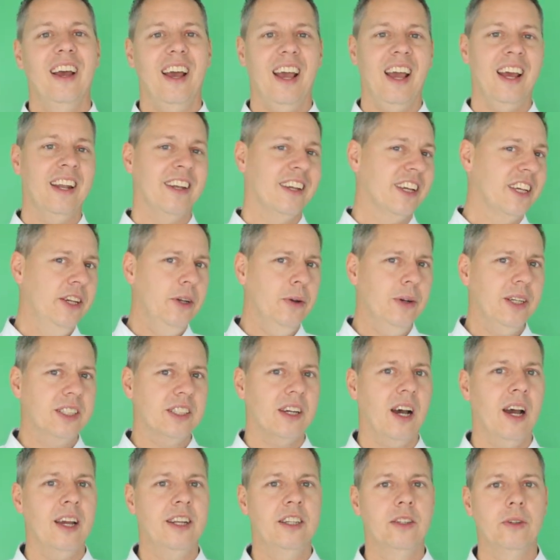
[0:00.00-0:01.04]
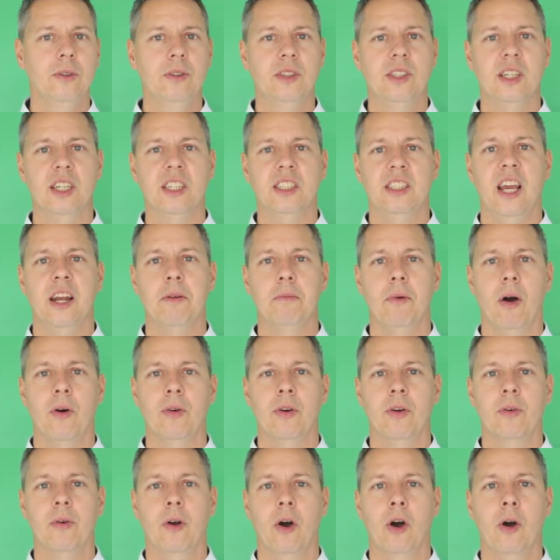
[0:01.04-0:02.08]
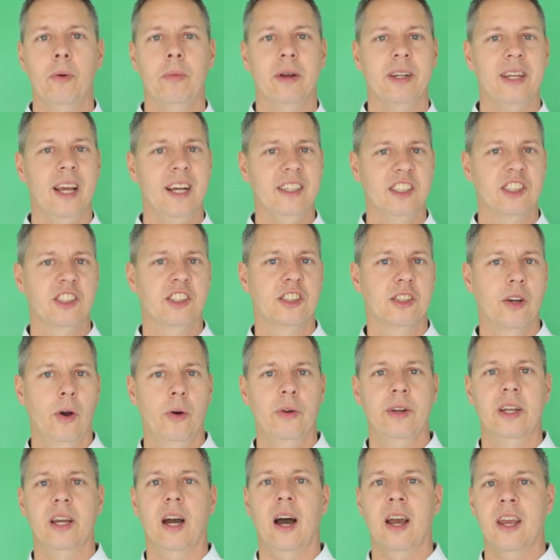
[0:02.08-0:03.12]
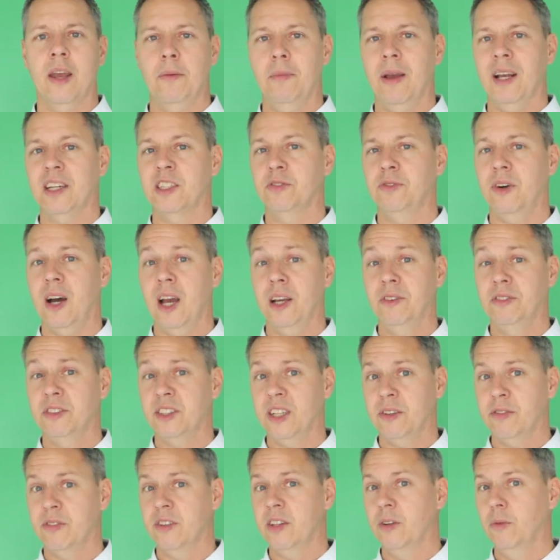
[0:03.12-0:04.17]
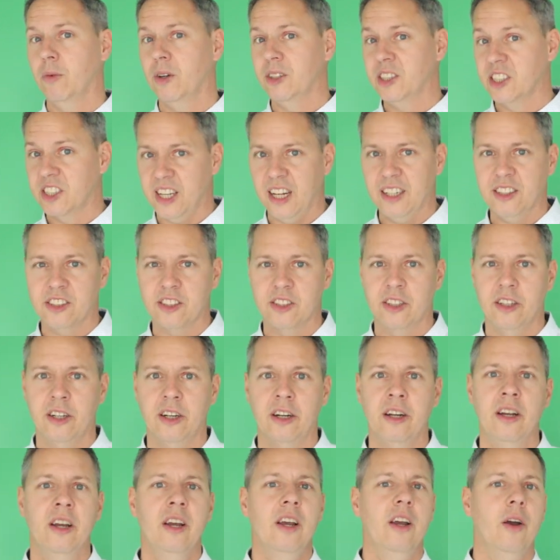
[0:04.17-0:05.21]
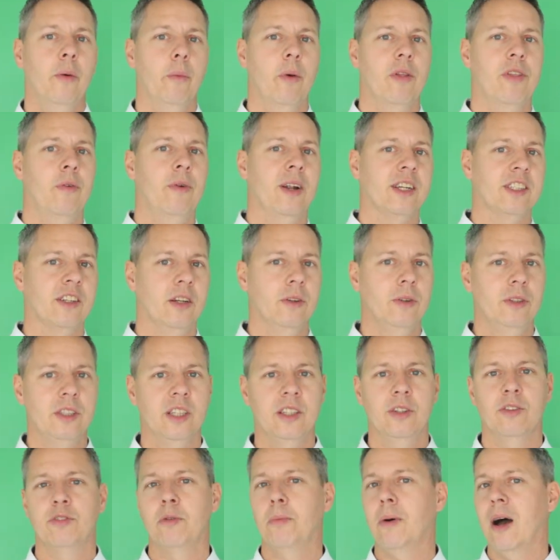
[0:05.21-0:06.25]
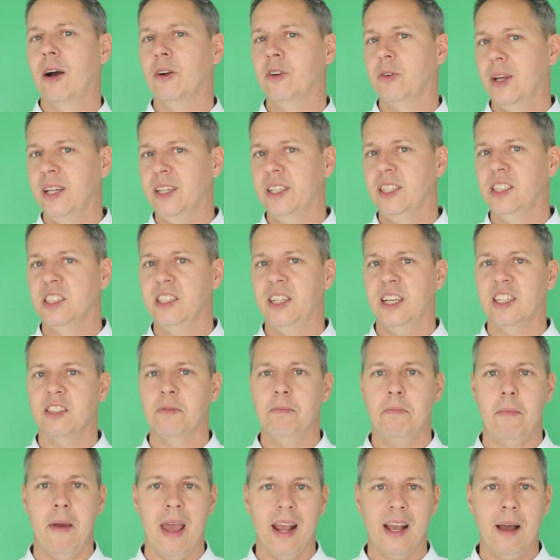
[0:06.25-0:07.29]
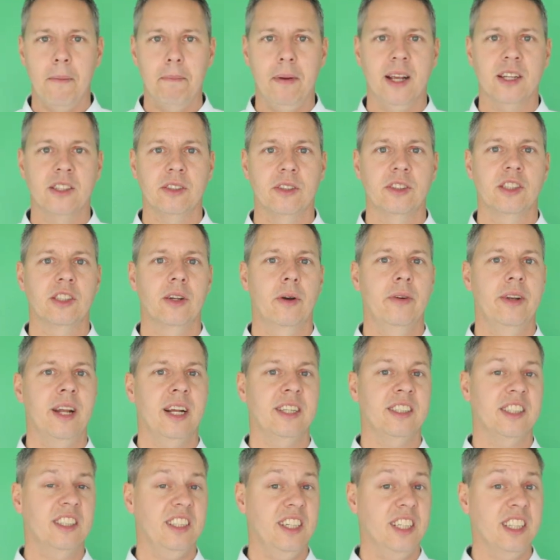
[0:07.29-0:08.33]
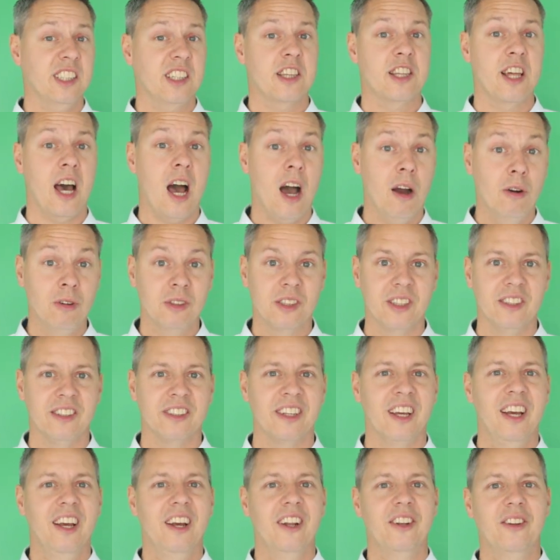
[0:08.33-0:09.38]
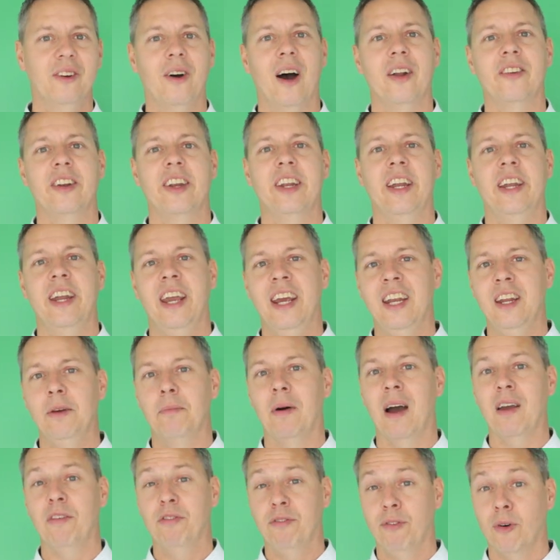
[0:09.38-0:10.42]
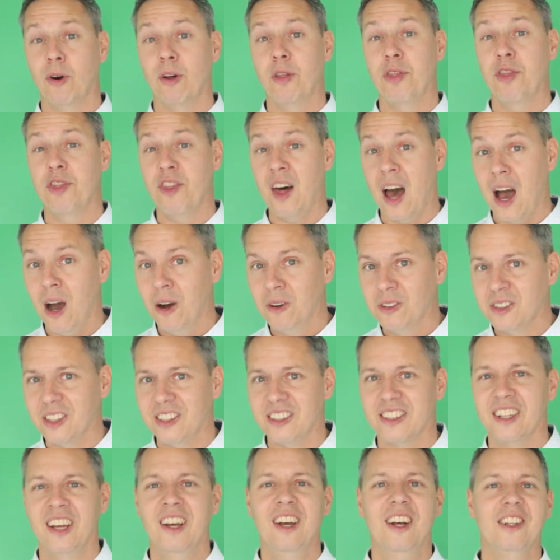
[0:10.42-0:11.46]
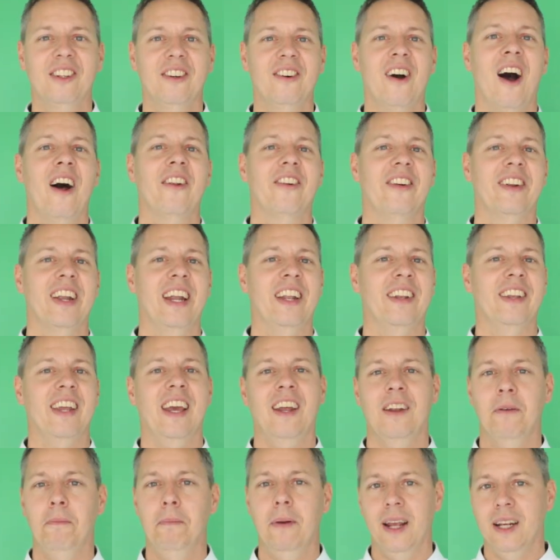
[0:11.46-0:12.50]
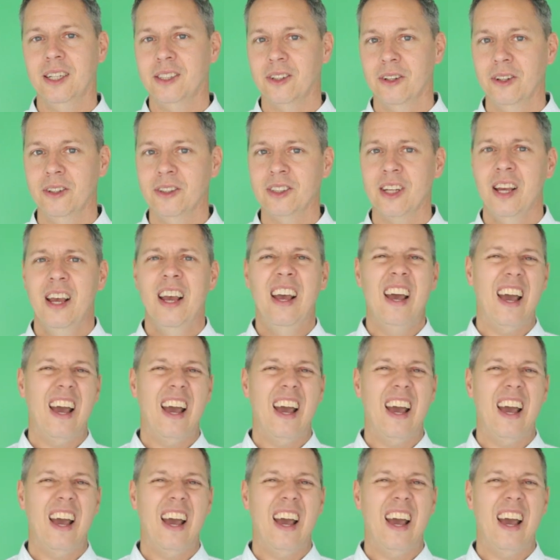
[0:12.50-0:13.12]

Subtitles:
And the QHY268 monochrome, it has a Sony IMX571 sensor with a resolution of about 26 megapixels. So that's 6,280 by 4,210 pixels.